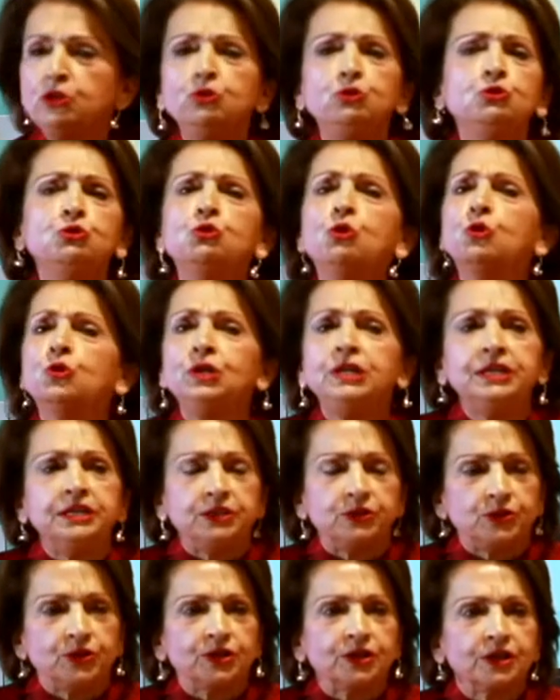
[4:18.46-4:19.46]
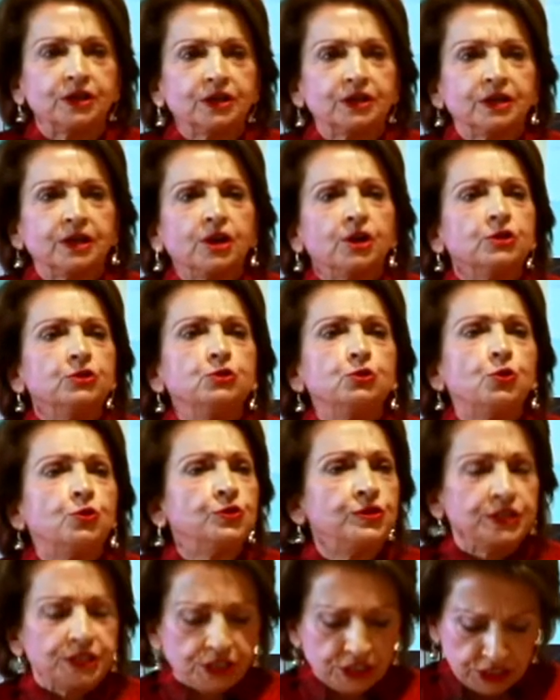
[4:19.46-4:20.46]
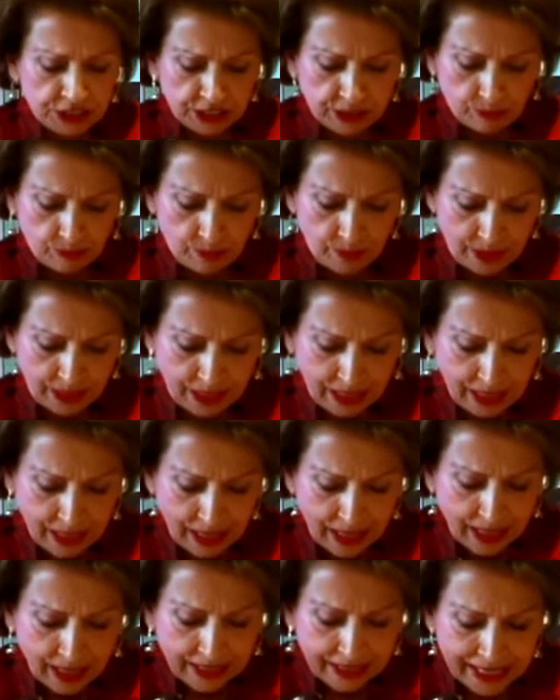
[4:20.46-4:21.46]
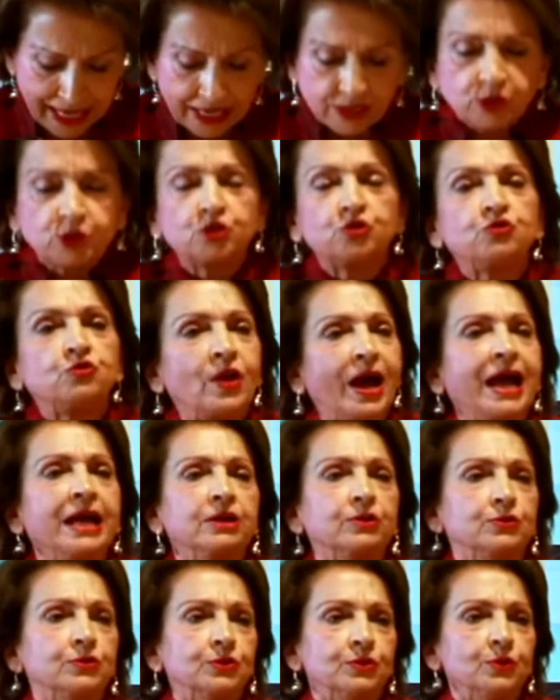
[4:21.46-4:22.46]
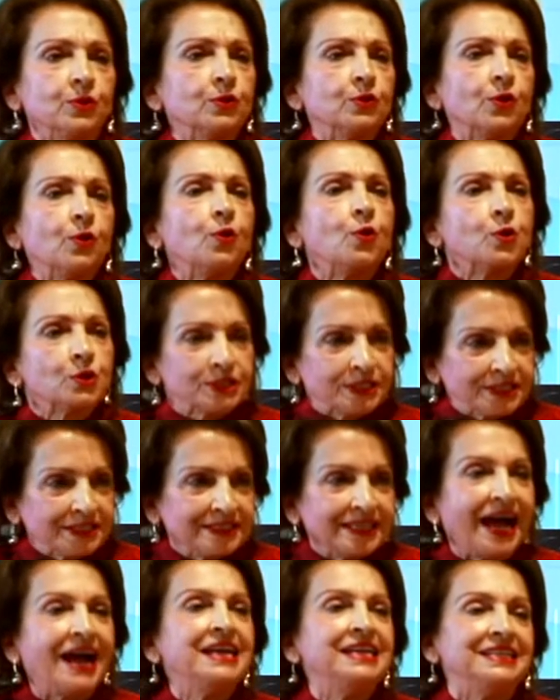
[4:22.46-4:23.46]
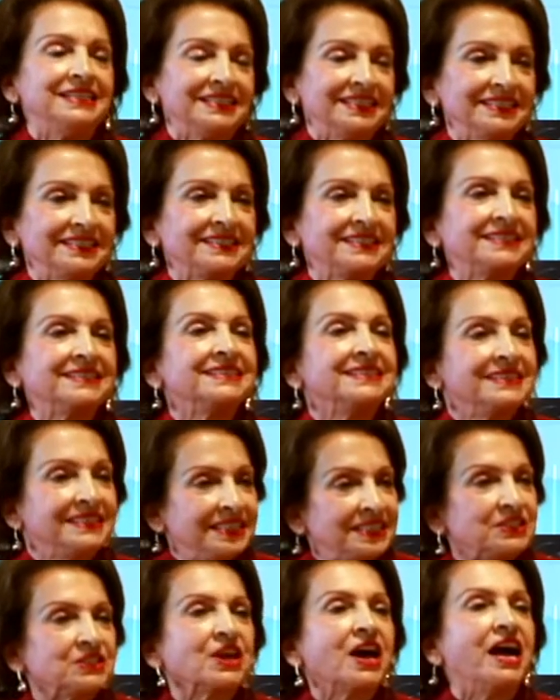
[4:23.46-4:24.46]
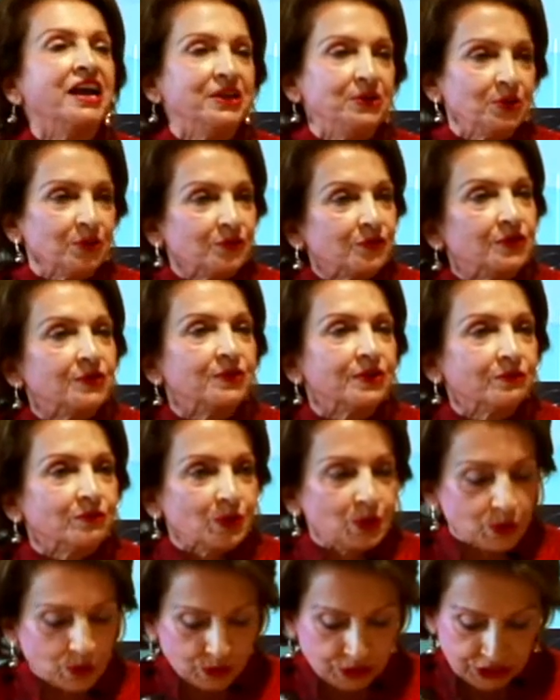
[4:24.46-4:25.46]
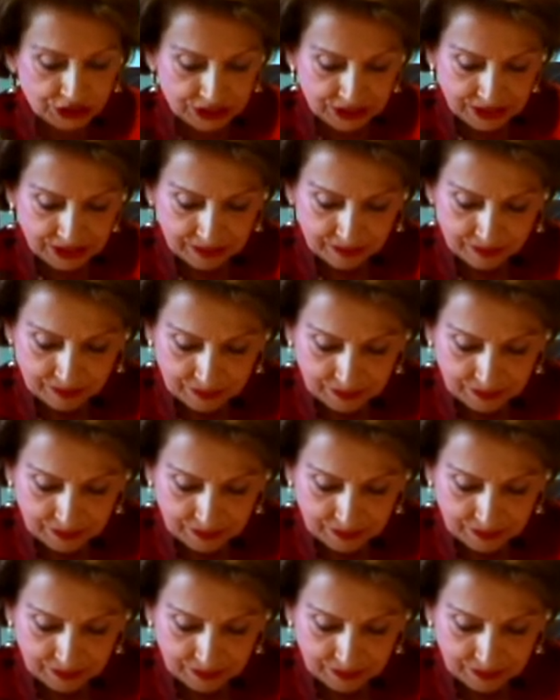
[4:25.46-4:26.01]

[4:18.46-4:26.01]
No leader, no regime can strangle or silence this kind of a revolution.